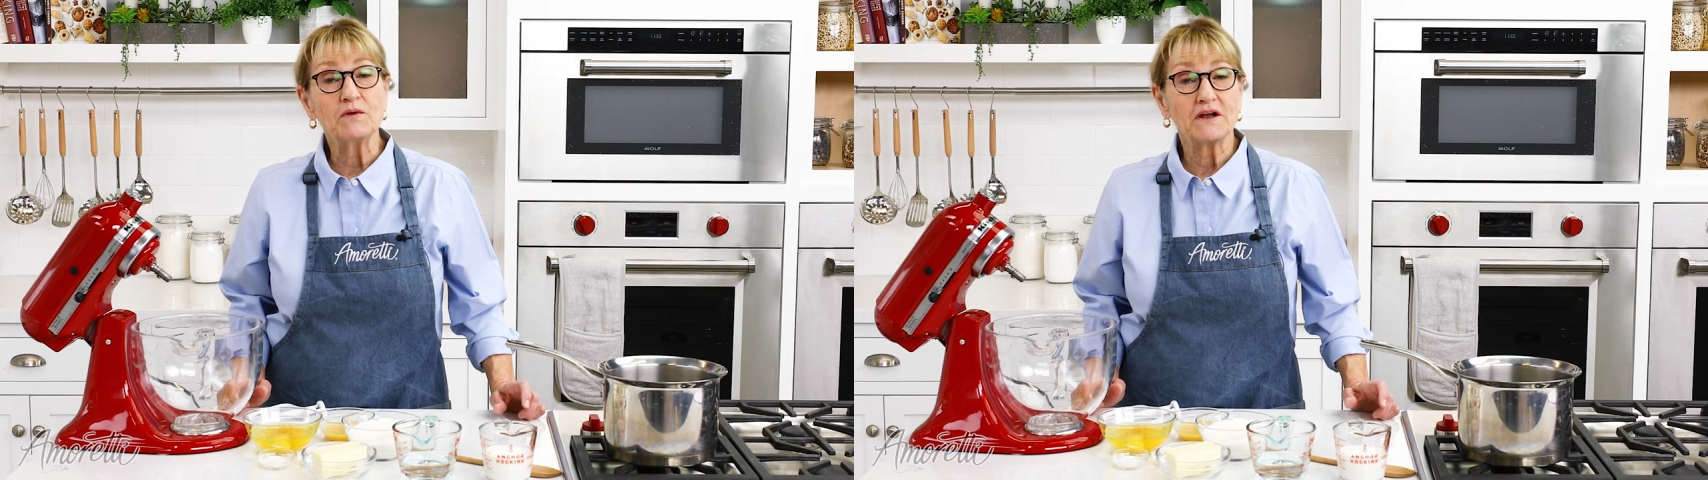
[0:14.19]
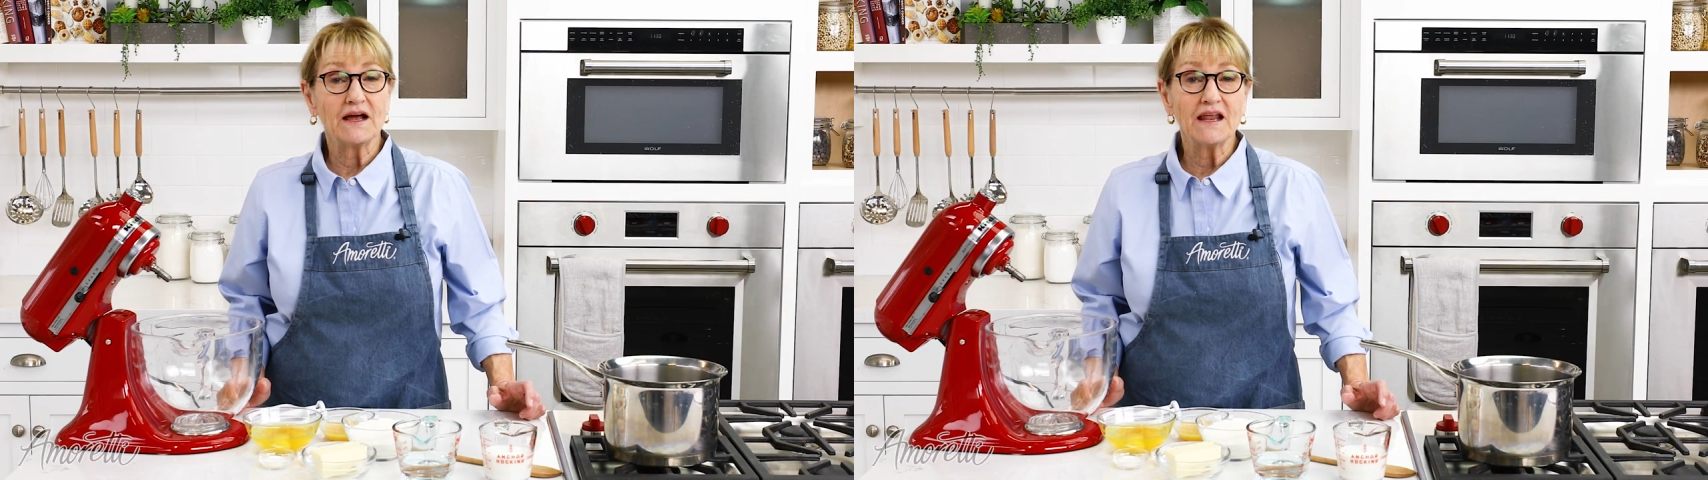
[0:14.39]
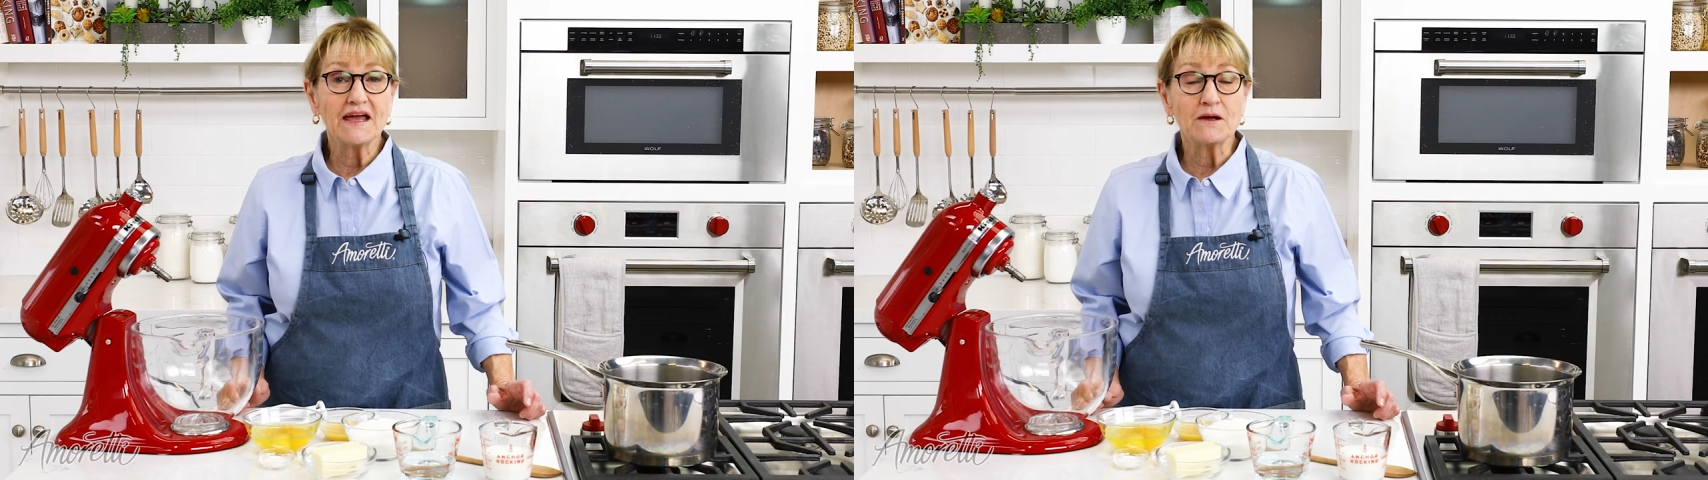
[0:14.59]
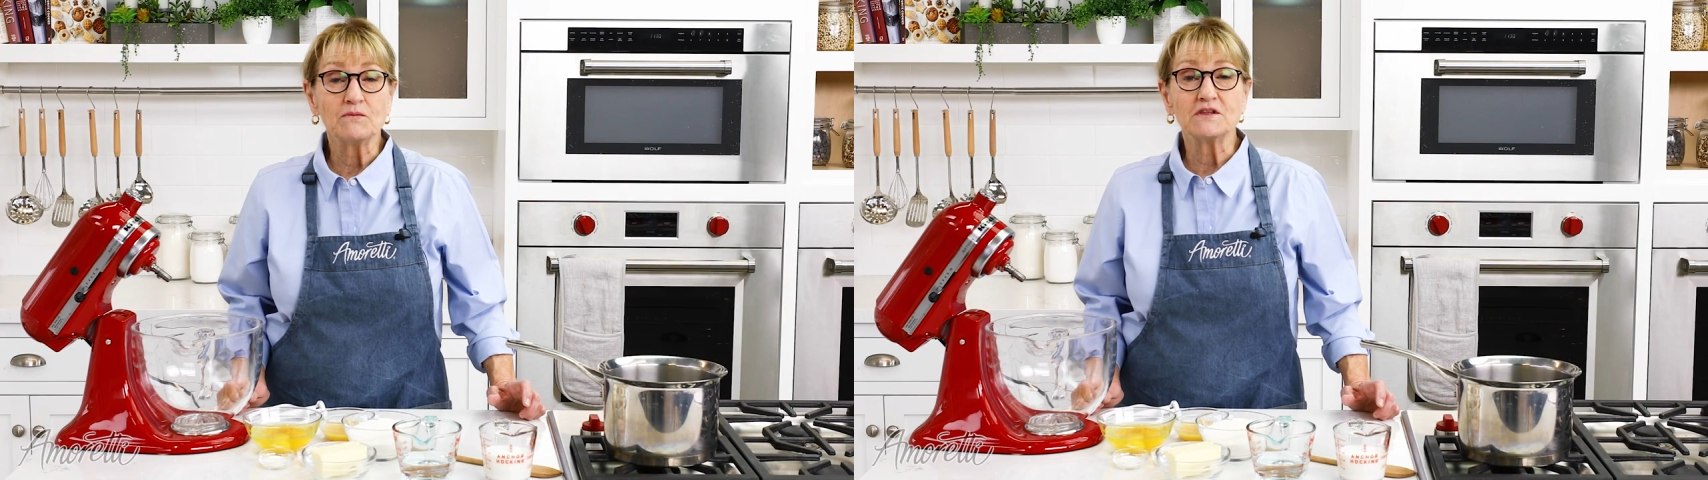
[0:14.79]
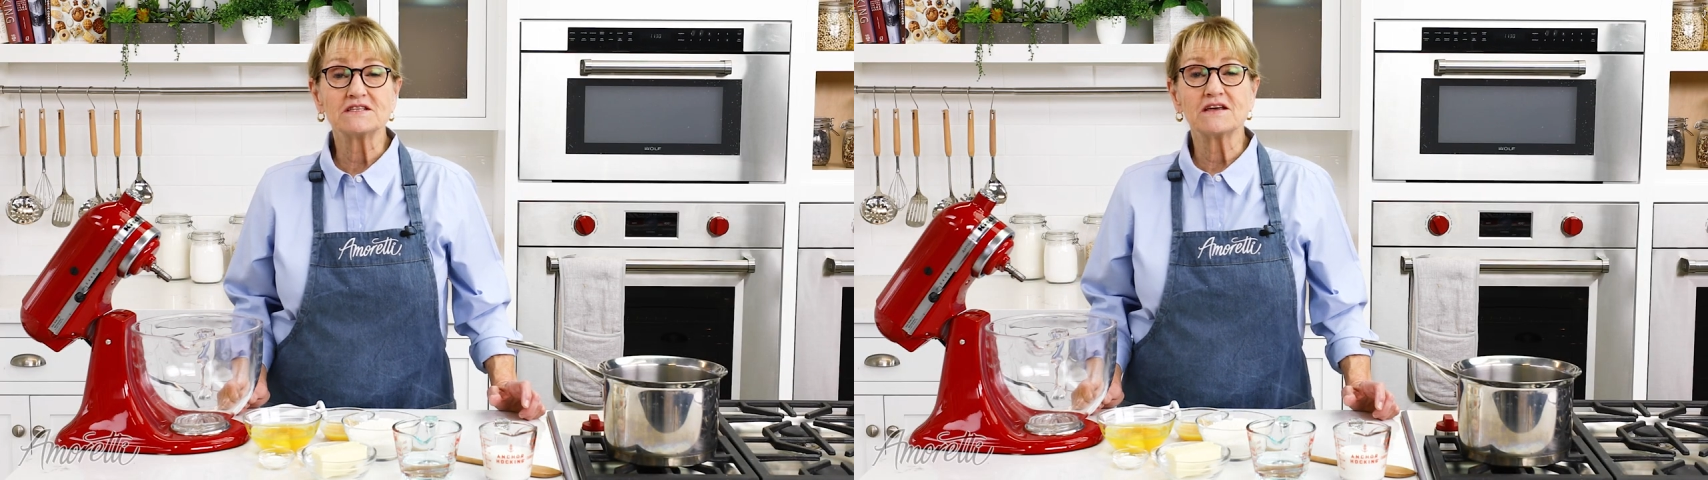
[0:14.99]
but I like
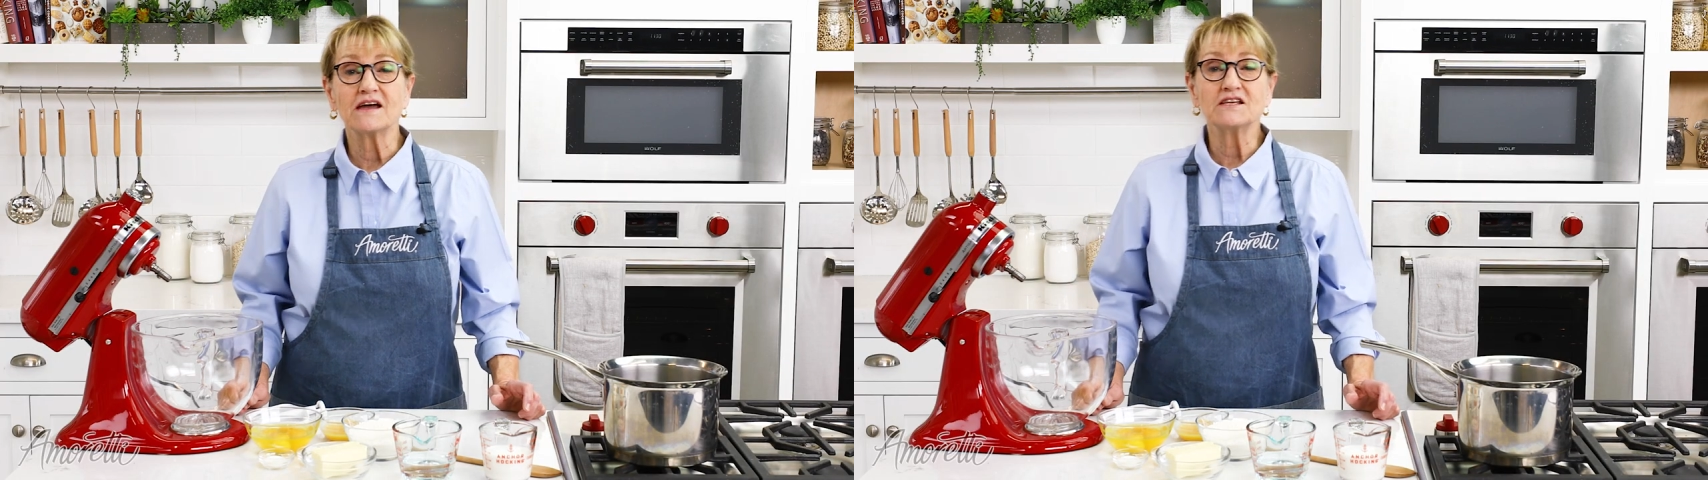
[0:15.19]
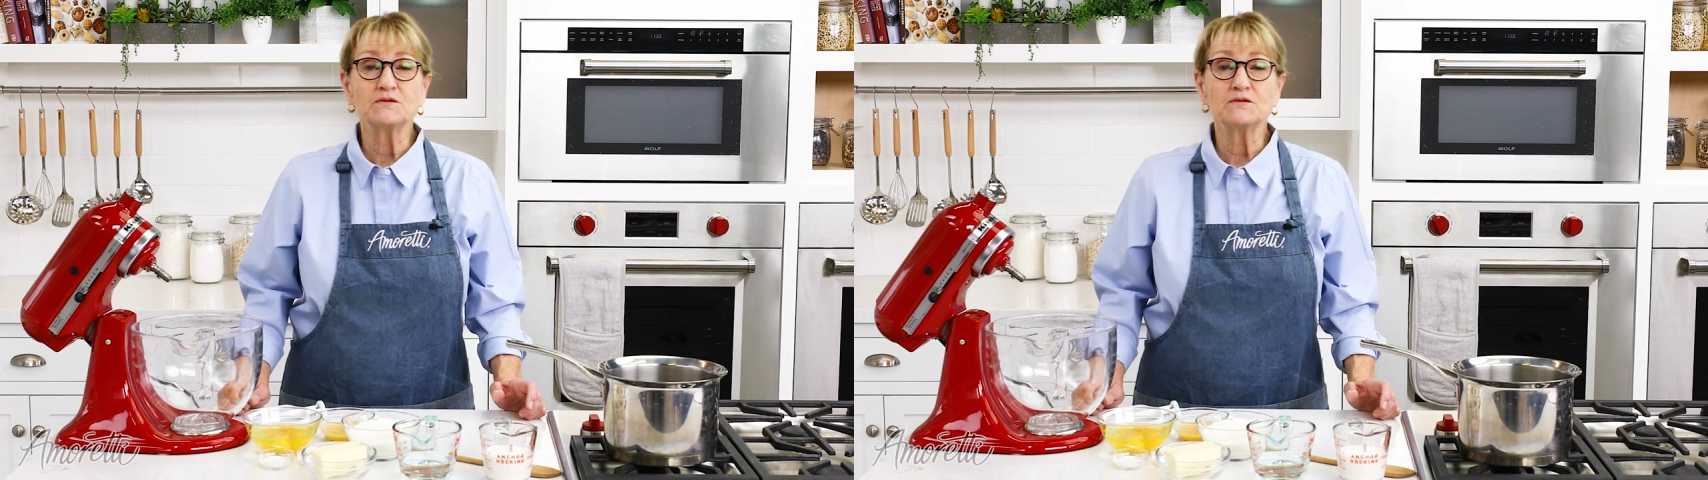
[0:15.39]
them this size